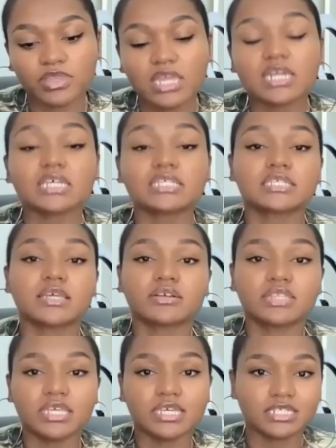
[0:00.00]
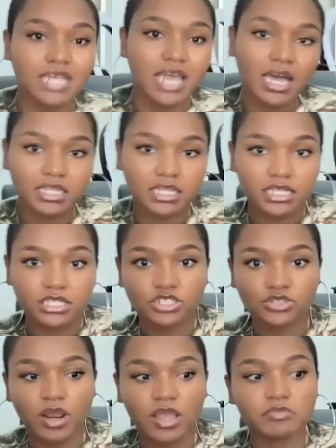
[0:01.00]
necessarily a challenge,
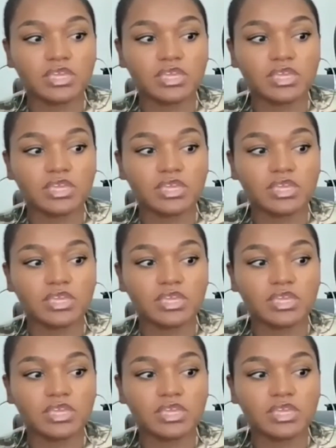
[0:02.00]
right?